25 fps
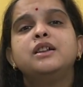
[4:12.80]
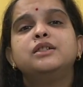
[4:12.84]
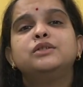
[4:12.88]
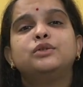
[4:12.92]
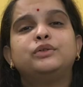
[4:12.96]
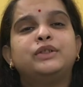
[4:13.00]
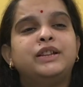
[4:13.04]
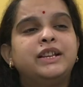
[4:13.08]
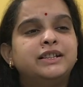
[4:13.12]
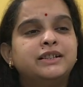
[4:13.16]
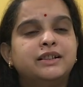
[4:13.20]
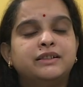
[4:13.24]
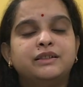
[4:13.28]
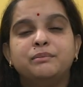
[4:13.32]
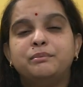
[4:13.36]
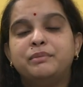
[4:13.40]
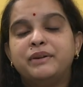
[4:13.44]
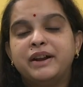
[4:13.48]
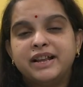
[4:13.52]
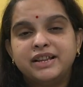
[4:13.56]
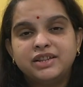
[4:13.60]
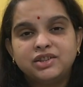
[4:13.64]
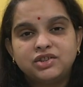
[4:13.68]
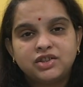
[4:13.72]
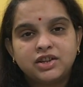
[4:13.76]
So these are the
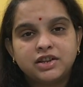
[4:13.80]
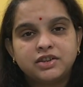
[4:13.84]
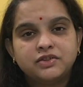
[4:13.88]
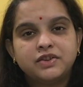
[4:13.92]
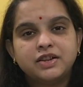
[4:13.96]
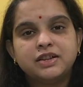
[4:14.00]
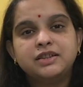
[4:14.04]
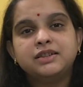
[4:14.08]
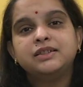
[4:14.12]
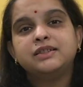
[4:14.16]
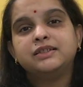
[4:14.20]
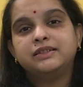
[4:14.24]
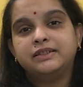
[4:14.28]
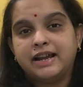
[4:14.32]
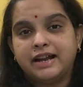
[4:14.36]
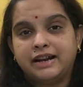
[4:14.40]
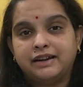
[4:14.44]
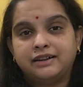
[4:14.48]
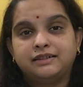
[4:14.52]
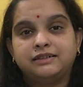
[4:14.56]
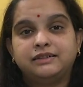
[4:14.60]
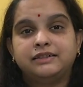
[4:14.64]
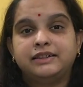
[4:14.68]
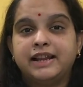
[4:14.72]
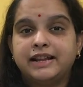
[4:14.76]
breast changes
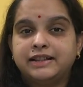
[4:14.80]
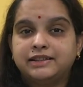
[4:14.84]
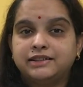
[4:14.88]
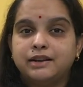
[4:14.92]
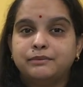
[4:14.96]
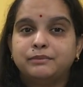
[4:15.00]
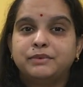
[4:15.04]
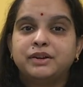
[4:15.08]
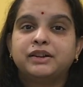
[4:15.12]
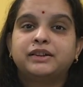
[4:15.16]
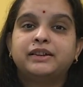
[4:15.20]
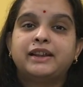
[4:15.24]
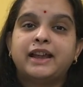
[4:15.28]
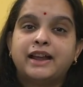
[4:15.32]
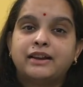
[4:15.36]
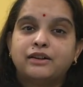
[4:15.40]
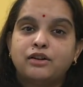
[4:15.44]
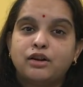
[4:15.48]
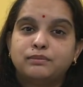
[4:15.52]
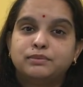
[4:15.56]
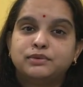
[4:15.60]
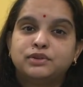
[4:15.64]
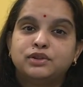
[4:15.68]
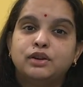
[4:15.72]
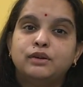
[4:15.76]
that the examiner can
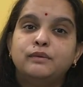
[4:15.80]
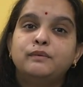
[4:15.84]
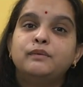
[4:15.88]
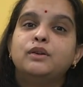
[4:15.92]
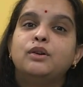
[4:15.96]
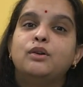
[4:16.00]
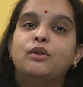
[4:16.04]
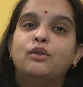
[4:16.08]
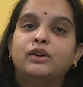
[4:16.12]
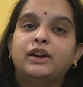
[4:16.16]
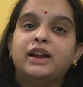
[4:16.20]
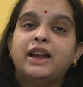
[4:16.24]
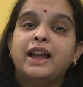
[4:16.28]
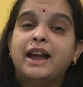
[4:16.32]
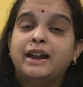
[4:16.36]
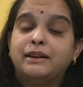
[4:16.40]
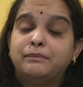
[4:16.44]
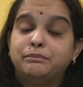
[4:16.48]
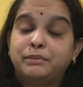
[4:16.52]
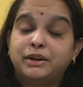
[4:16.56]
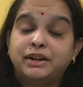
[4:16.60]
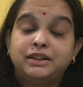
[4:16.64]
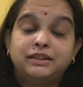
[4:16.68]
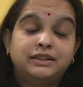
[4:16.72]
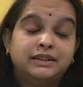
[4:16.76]
observe. Okay,
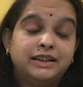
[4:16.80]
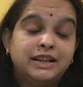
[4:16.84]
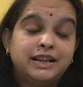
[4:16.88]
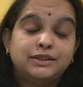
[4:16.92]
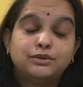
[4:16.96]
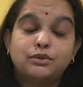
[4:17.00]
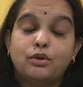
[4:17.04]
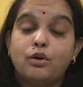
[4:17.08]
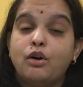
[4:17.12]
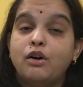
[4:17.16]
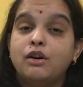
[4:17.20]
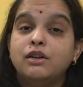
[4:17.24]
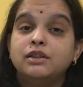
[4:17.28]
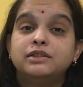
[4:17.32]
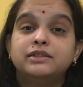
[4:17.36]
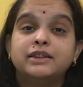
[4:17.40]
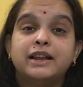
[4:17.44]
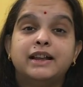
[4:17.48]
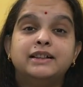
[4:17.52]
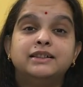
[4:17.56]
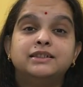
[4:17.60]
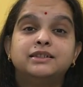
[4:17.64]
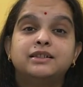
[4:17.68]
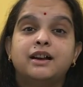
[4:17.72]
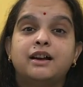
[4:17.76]
and but these all
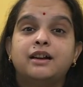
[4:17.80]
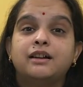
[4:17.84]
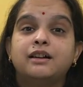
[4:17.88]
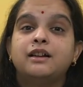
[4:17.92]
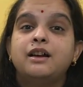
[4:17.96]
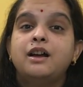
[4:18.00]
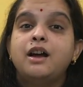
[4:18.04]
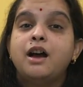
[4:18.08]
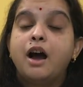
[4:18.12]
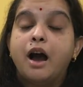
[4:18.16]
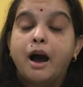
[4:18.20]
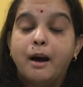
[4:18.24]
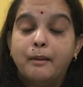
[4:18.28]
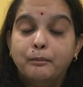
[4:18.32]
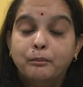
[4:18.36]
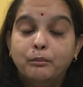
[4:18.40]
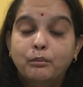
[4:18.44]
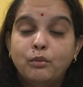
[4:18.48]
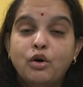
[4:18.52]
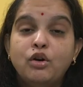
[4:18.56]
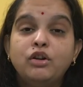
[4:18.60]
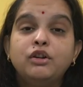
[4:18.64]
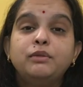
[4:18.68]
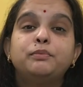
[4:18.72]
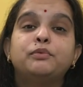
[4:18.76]
signs are
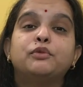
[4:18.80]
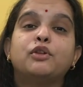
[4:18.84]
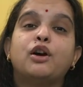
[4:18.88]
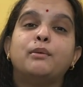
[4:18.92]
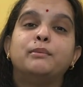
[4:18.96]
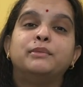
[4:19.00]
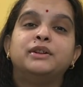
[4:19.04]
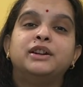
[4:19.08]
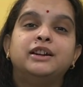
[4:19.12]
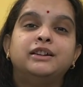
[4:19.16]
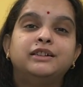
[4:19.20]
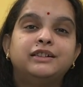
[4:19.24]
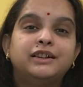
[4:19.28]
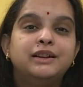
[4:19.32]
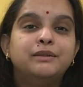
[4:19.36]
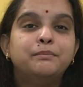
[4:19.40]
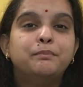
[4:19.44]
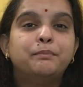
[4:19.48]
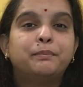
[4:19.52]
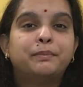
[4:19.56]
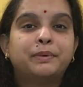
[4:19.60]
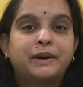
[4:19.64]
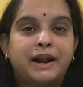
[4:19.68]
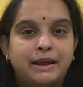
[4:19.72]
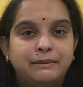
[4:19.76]
more prominent
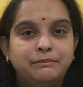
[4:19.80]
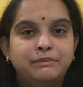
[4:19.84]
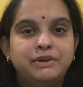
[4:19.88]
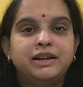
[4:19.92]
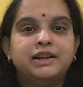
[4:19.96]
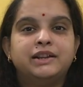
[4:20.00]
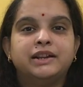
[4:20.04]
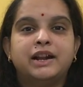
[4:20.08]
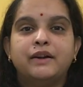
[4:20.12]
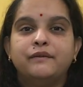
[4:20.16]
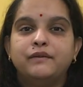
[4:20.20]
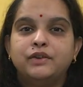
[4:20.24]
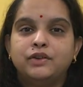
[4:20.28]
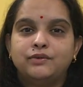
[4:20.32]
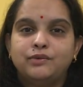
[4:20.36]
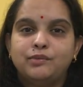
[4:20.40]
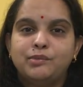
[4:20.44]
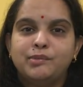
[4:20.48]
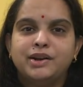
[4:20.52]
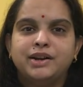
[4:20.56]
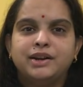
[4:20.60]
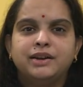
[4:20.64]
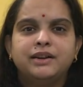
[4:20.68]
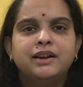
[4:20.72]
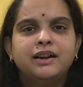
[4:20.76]
in primary gravid
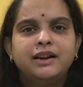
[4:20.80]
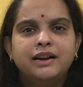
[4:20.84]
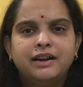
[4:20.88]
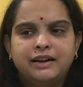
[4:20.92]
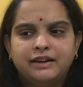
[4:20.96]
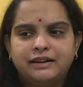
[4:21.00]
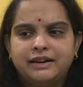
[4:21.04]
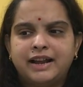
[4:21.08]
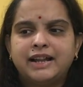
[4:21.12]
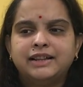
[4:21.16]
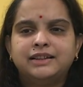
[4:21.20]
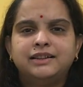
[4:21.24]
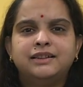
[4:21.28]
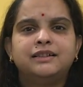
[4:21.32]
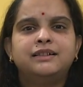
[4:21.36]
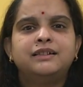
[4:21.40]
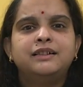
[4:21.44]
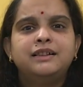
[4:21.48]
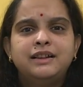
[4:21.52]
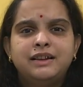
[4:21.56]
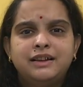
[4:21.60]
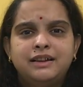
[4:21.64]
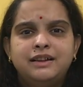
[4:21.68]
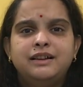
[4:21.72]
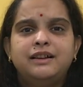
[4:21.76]
woman,
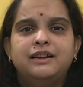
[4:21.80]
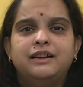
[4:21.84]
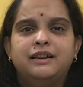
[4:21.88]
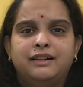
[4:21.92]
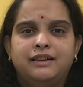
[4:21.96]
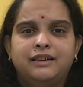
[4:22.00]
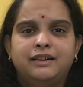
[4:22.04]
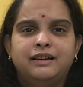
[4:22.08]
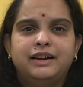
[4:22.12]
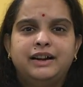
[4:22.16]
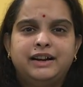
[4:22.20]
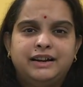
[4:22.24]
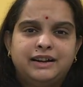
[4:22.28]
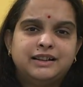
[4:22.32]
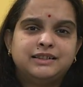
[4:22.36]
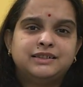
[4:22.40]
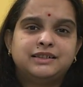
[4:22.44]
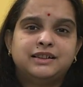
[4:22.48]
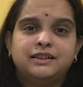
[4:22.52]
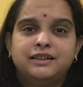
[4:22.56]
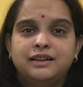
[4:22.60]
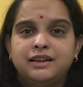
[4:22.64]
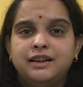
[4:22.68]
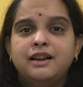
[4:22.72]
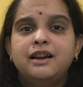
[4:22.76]
rather it is
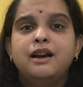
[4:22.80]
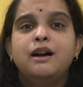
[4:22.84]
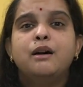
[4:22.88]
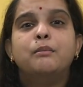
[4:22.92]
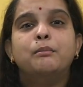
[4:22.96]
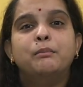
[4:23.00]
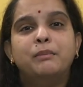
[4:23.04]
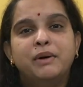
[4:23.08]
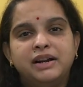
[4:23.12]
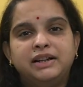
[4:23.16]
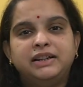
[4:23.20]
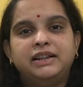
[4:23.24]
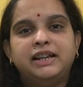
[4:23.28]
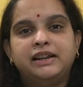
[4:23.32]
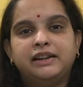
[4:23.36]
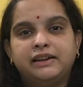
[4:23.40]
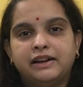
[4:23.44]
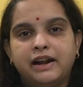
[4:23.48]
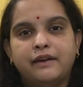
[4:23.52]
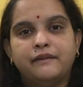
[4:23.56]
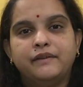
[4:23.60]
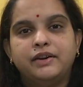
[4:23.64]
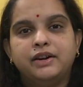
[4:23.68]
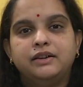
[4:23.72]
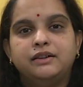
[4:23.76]
in
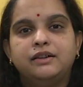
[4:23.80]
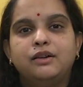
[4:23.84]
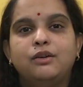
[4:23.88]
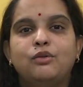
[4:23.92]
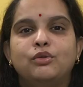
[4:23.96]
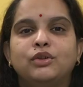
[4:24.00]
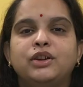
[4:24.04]
multigravid.